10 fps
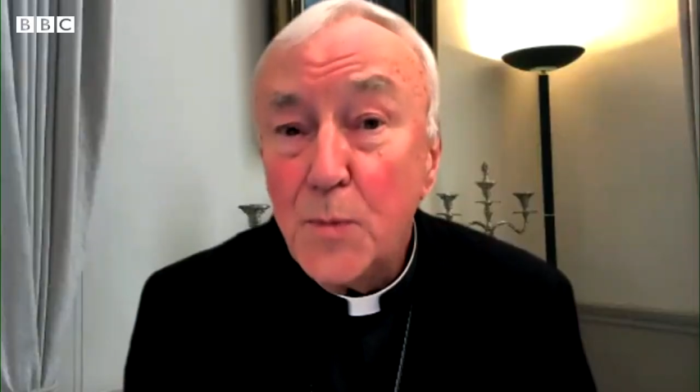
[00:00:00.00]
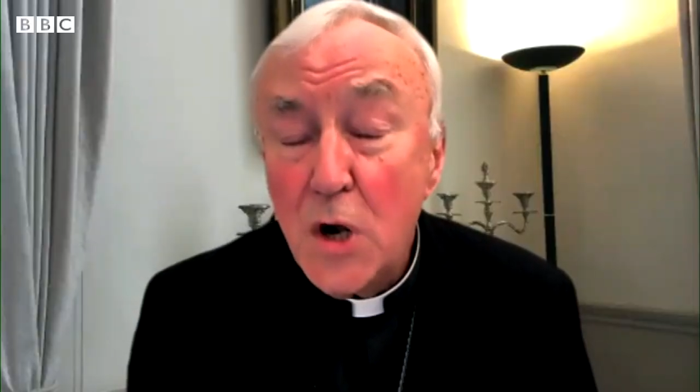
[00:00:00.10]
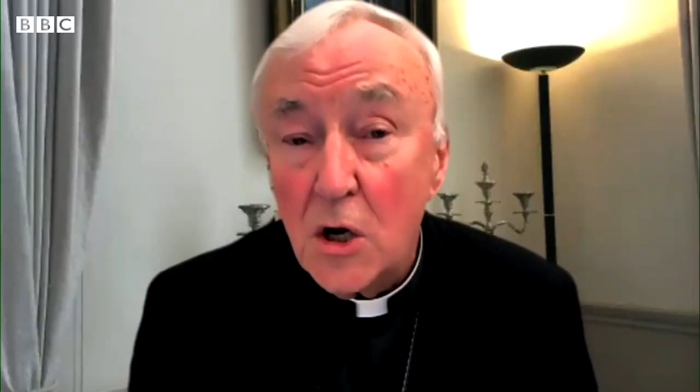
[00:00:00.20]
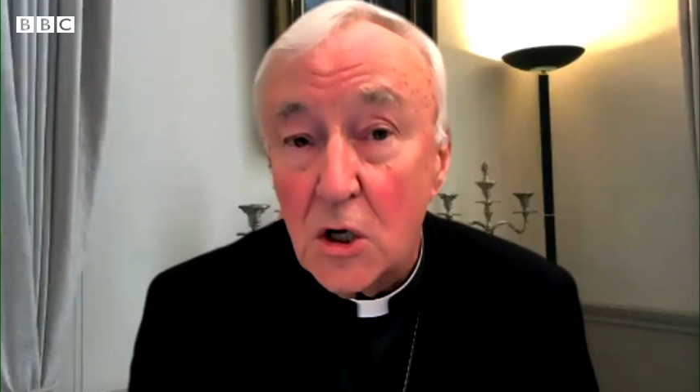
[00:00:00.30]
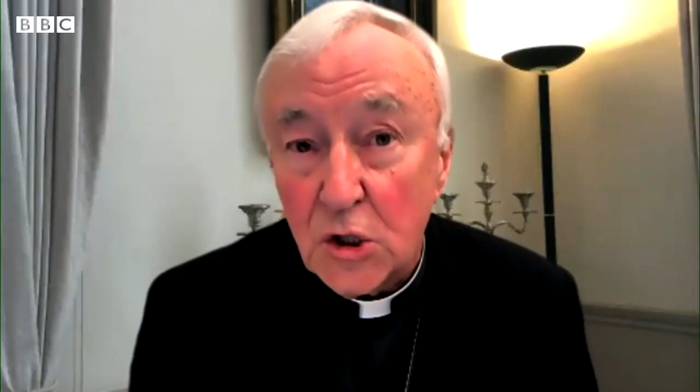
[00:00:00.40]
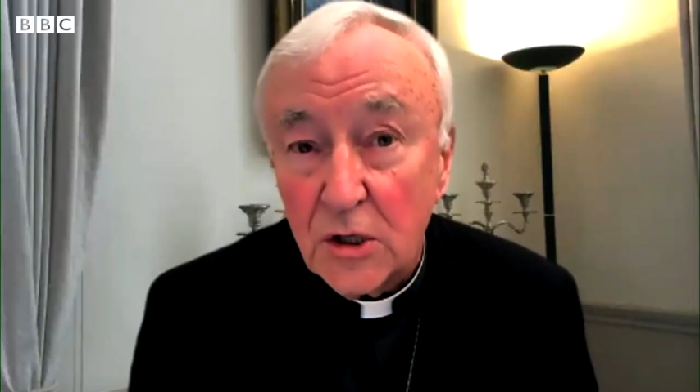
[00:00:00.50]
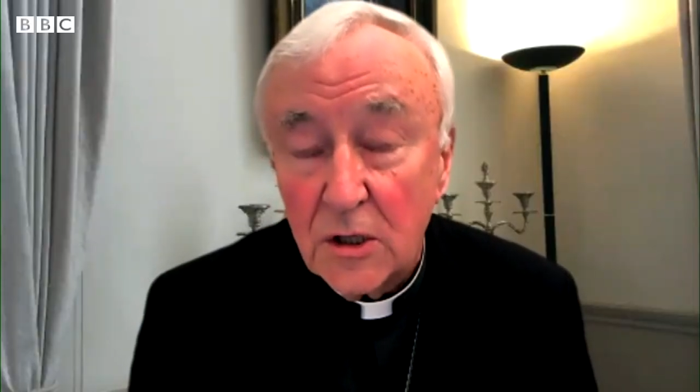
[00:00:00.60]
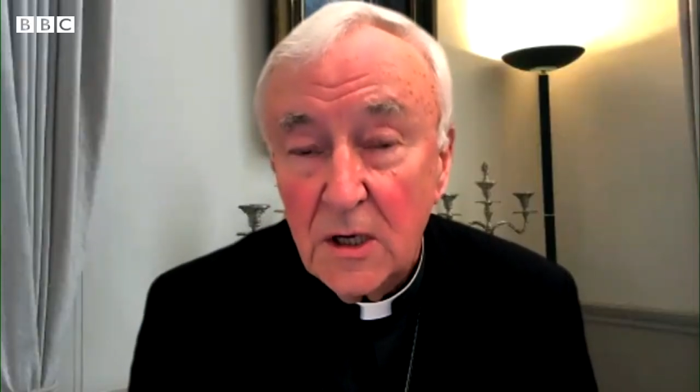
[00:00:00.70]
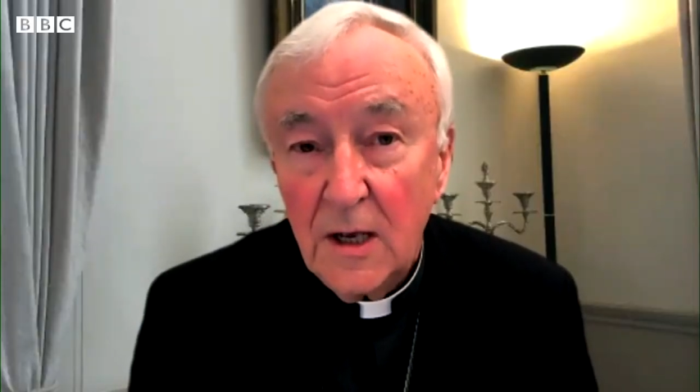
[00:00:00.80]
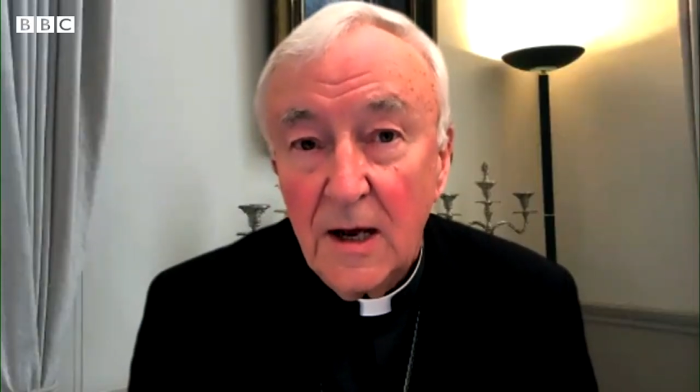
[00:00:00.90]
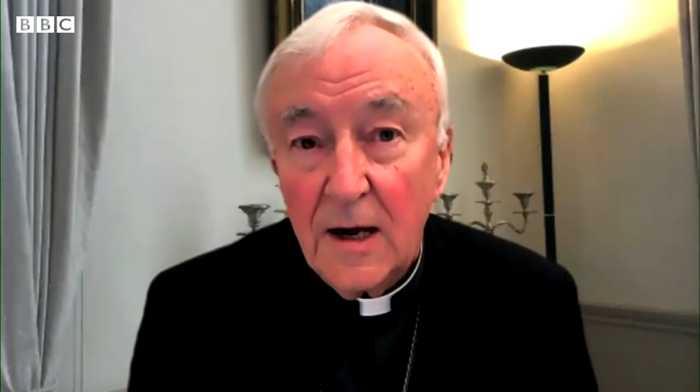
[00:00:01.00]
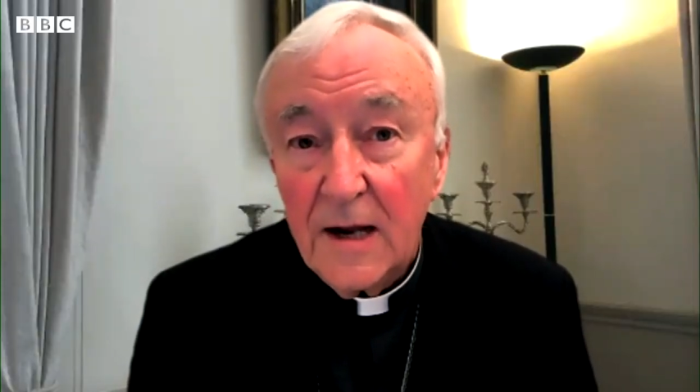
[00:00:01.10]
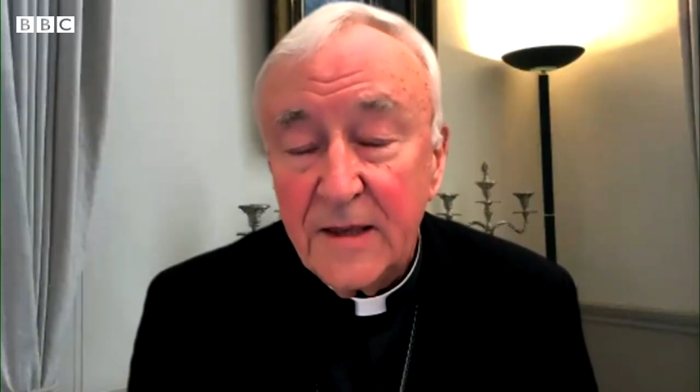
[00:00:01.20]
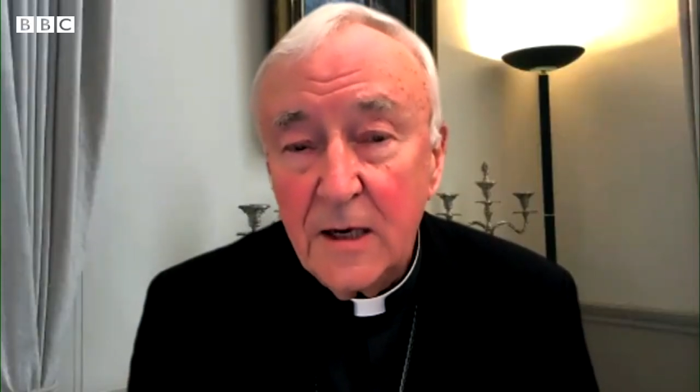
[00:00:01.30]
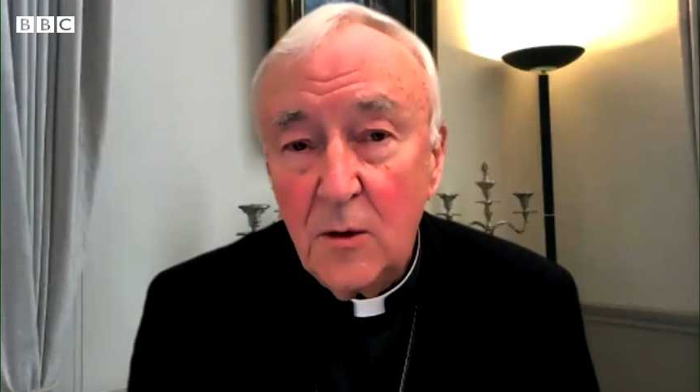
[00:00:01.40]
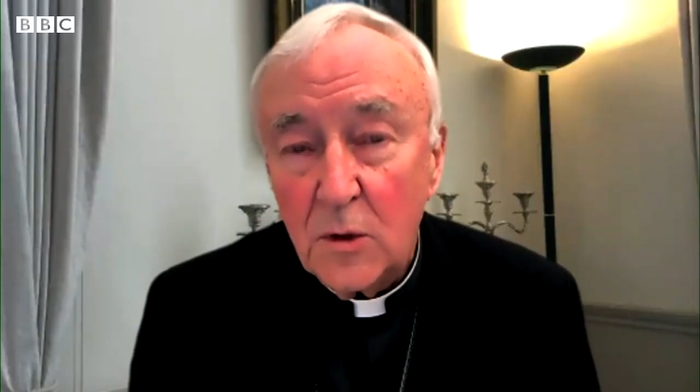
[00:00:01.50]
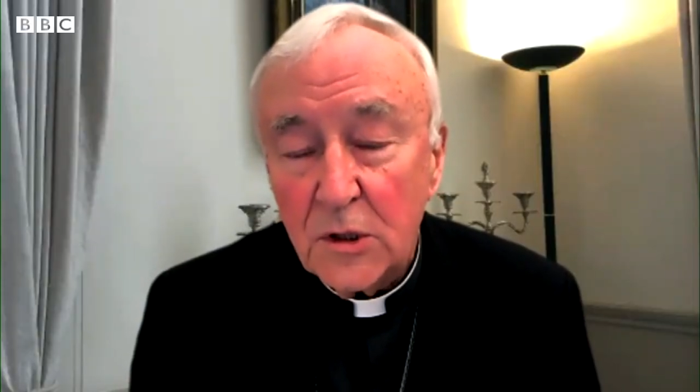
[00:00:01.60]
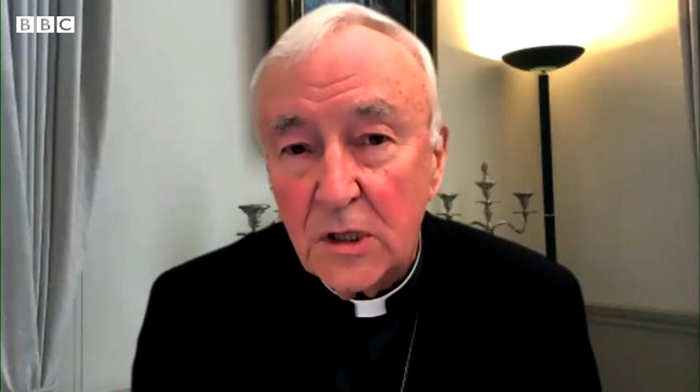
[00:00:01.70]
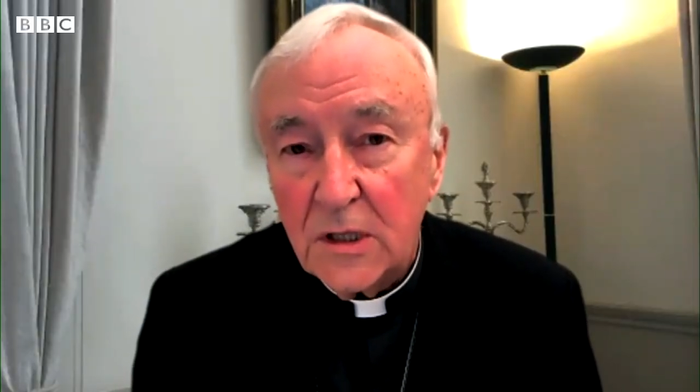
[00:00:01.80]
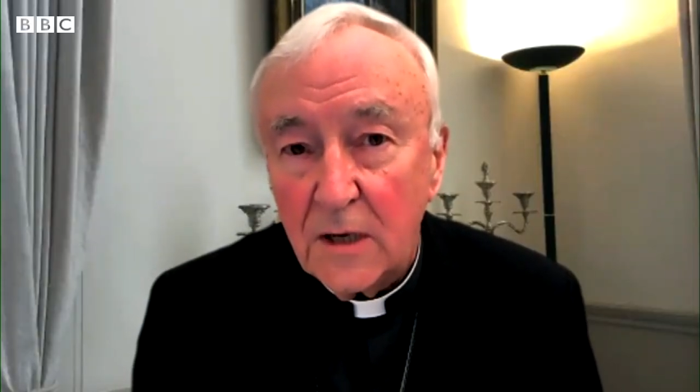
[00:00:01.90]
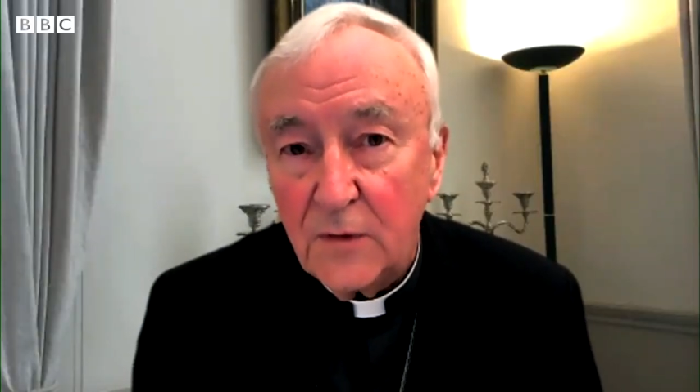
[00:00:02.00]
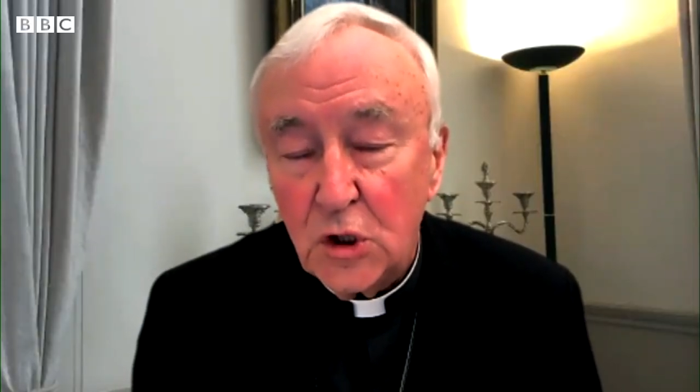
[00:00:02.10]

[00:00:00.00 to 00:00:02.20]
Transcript: not. I think what Sir David